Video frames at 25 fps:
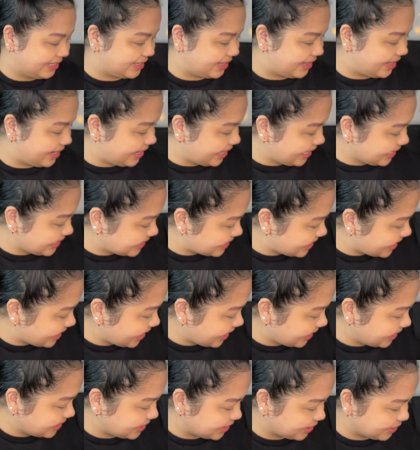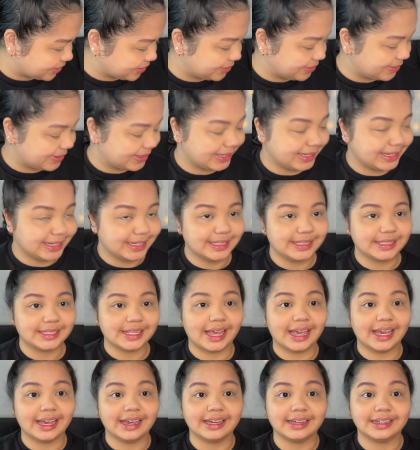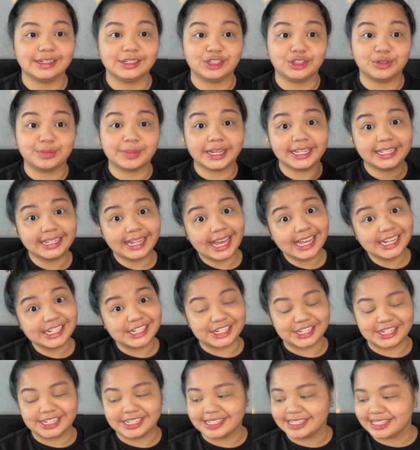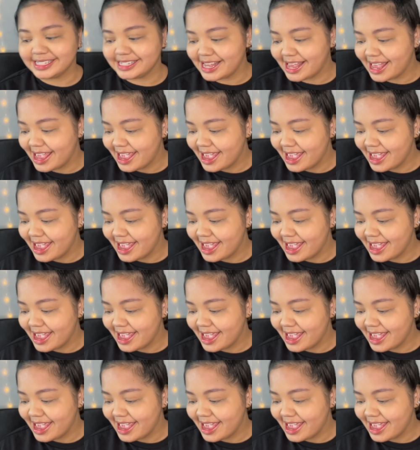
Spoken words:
So the next thing I do is I do my lashes.